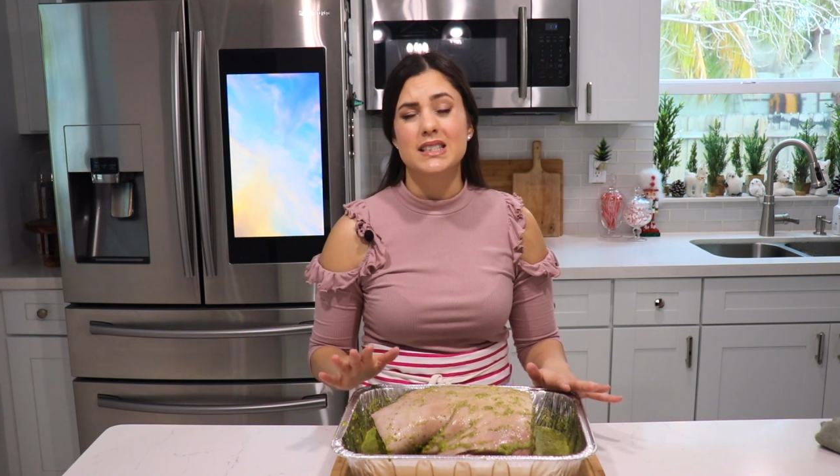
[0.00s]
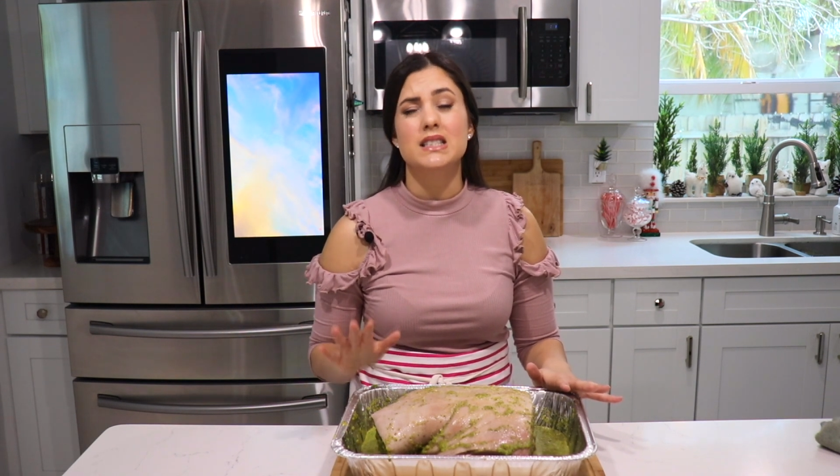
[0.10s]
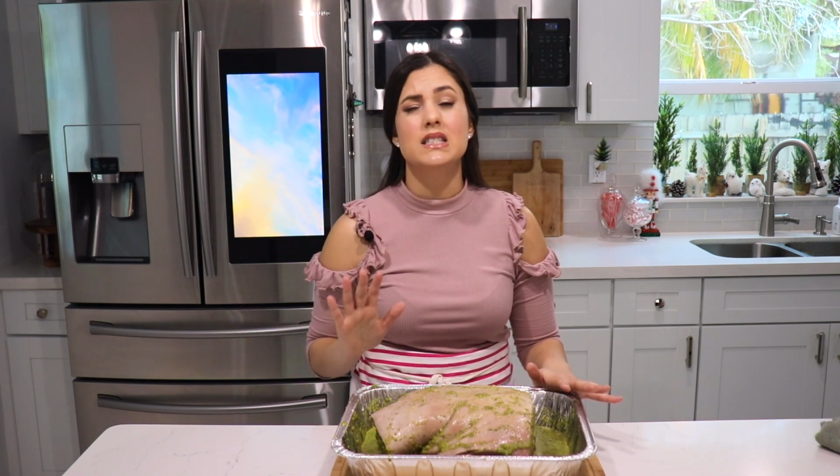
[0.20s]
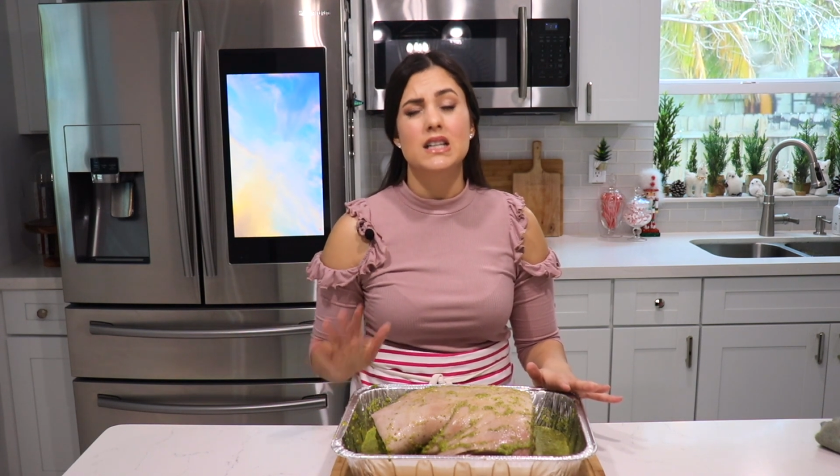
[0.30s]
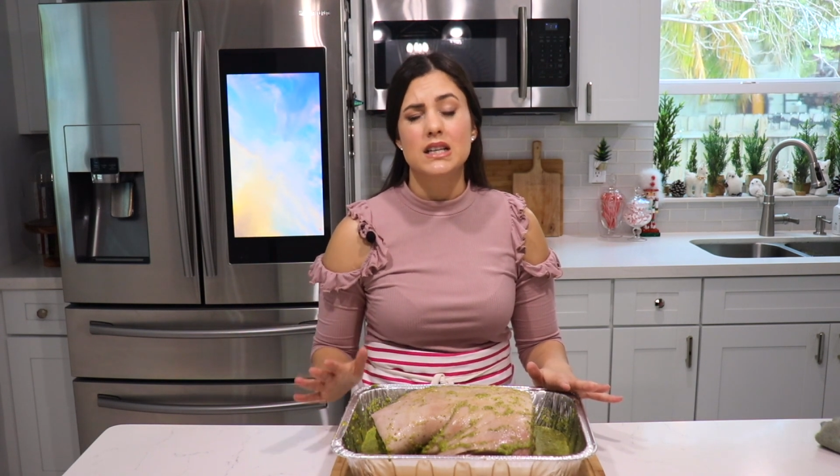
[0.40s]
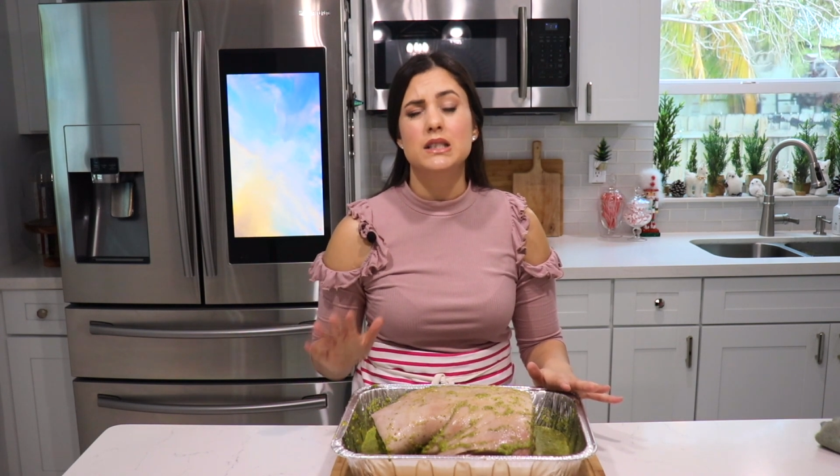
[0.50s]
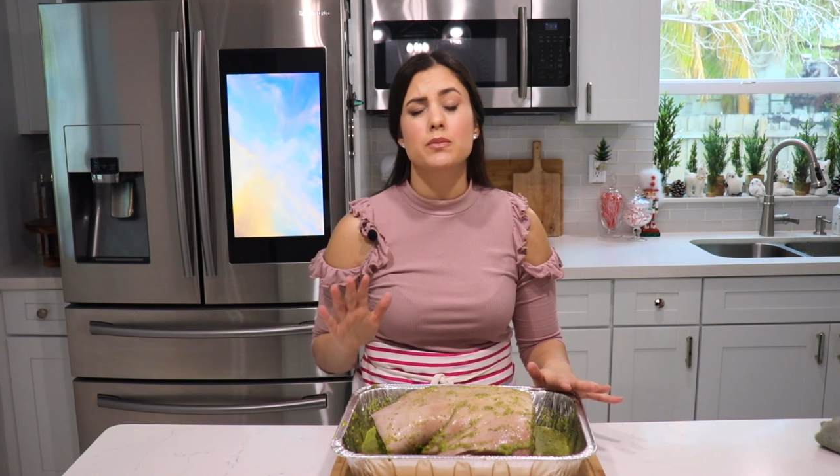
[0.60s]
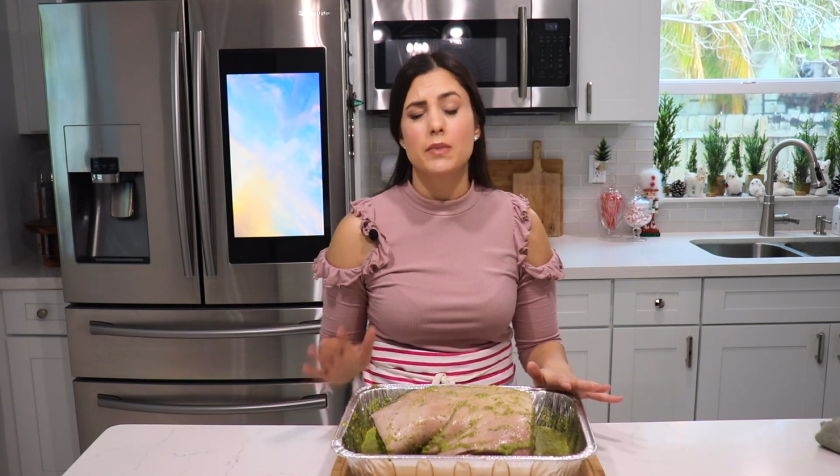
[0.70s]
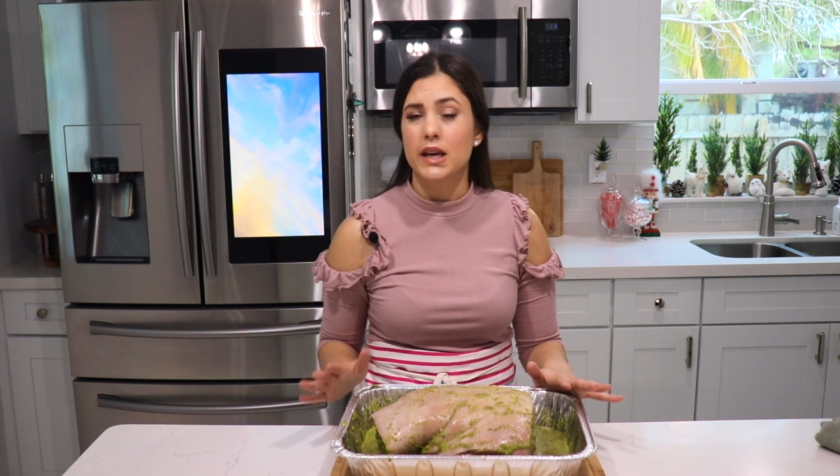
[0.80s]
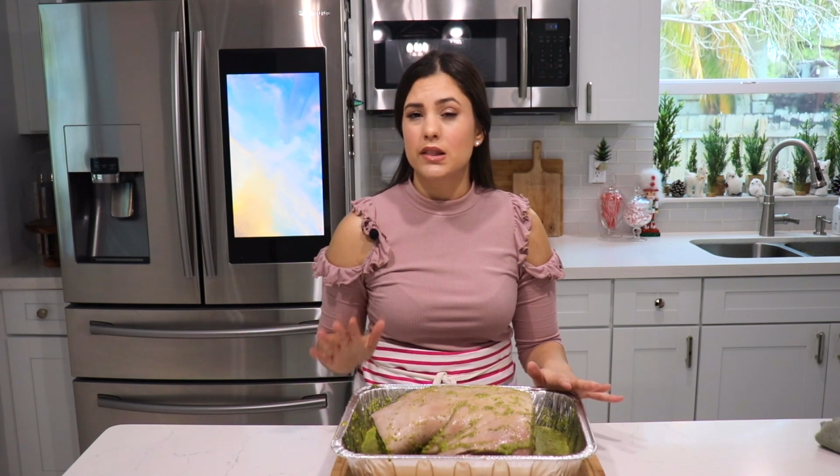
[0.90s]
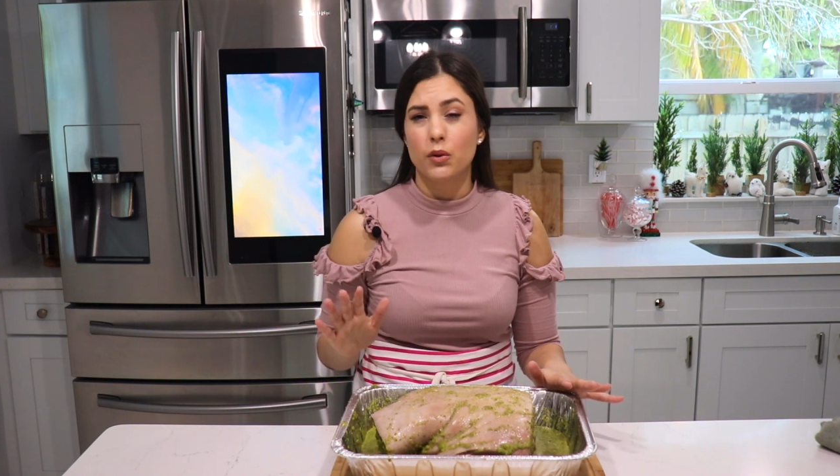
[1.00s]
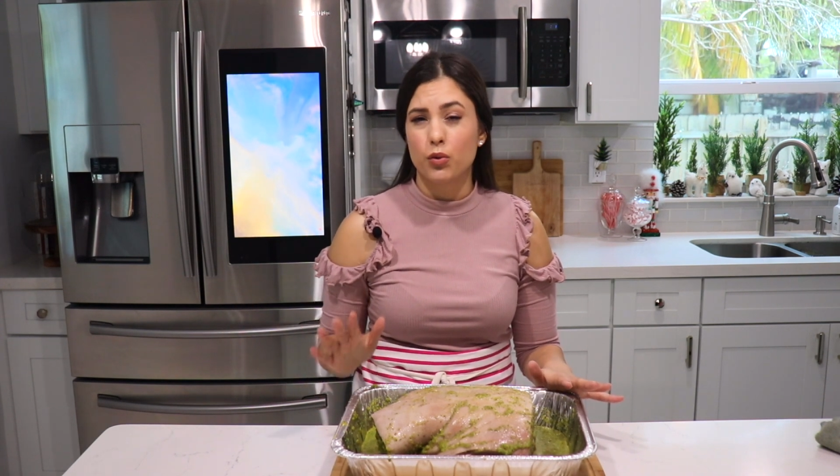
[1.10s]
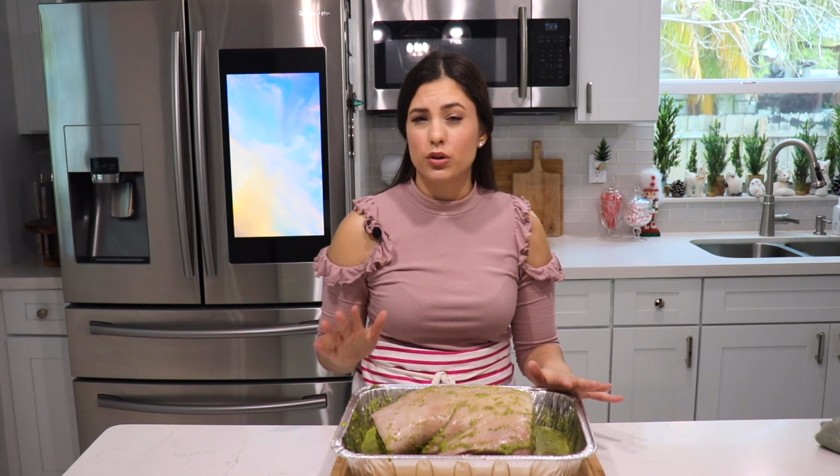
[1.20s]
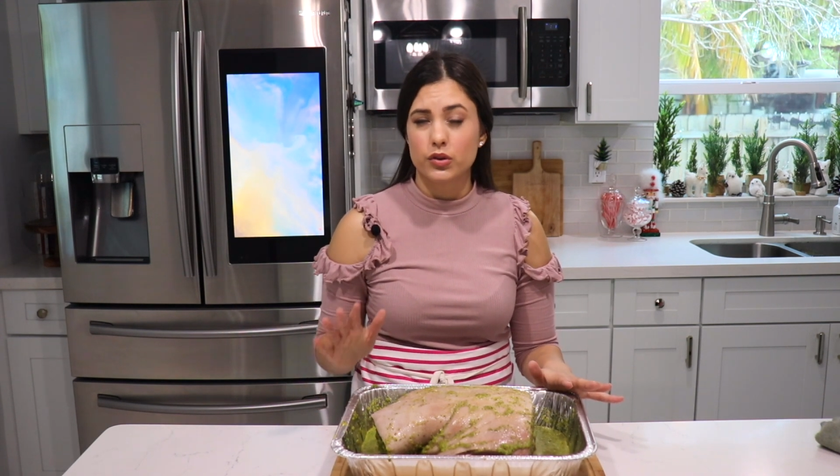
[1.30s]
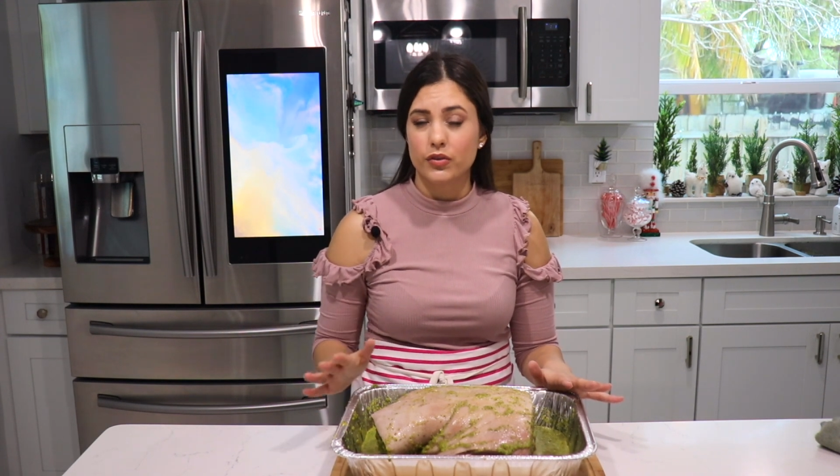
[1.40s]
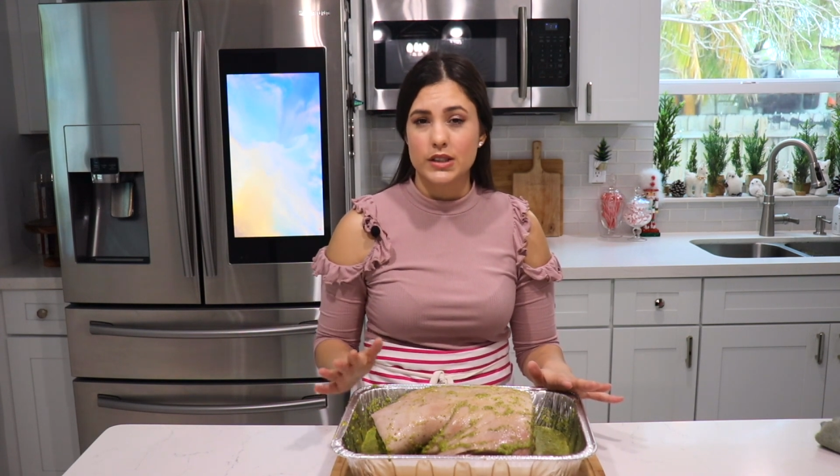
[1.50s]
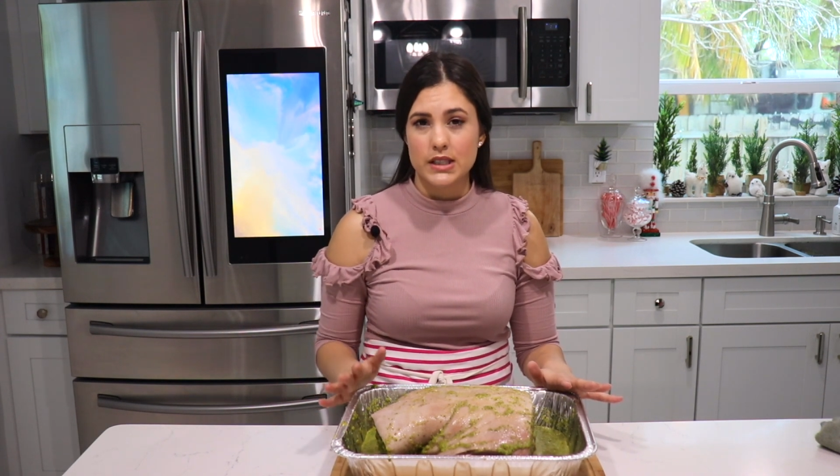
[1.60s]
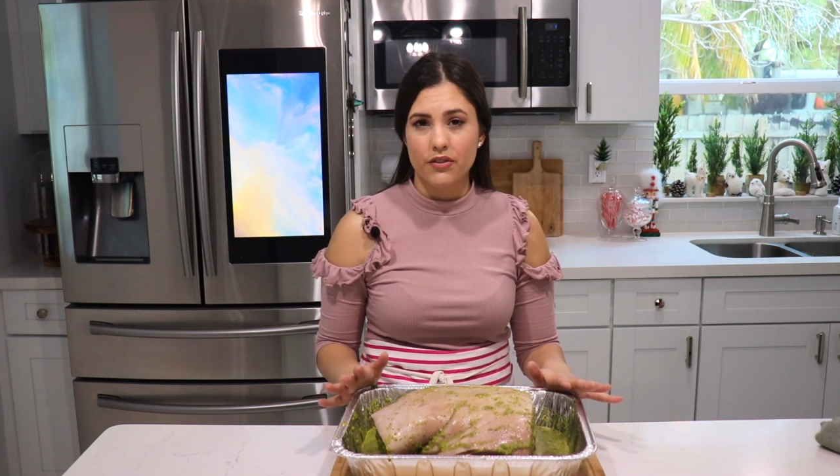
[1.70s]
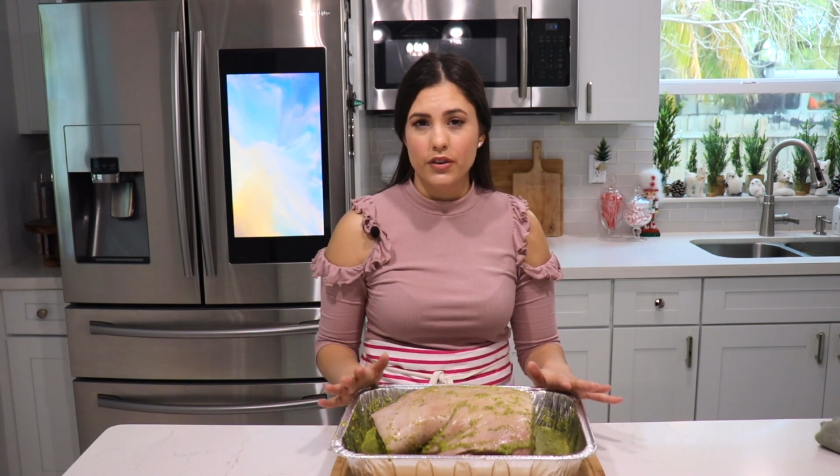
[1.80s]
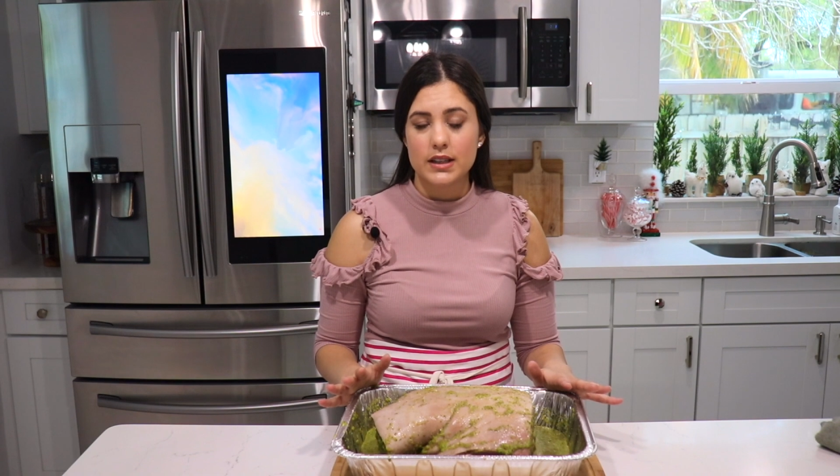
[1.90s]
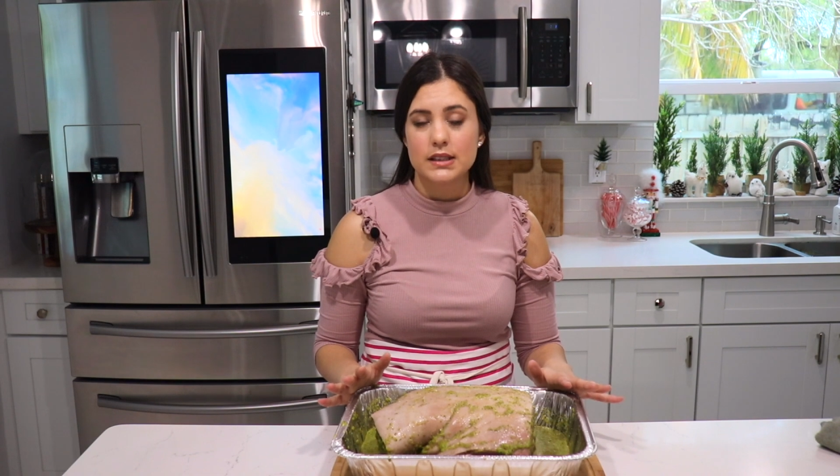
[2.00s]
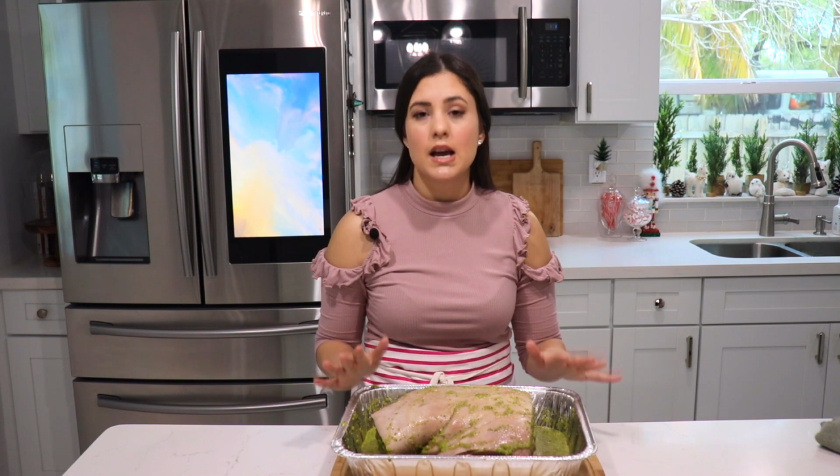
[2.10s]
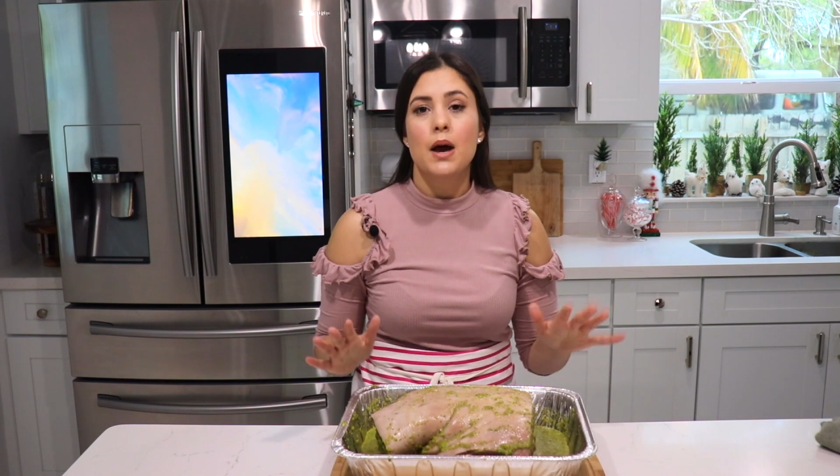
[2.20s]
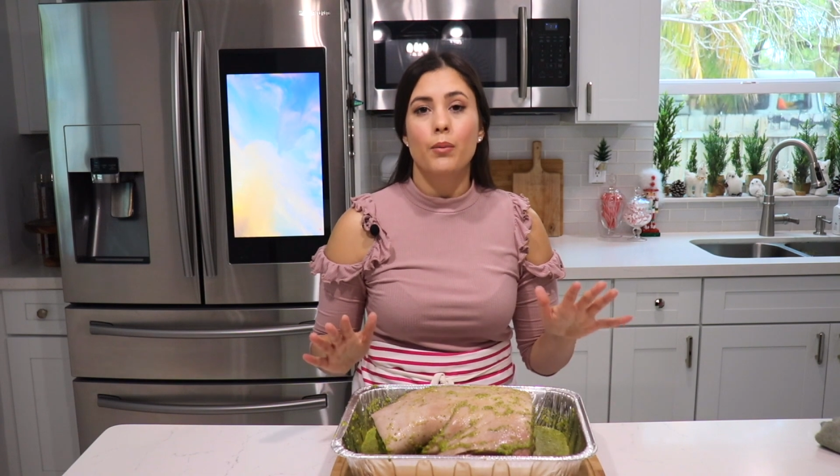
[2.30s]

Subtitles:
it does make the world of a difference.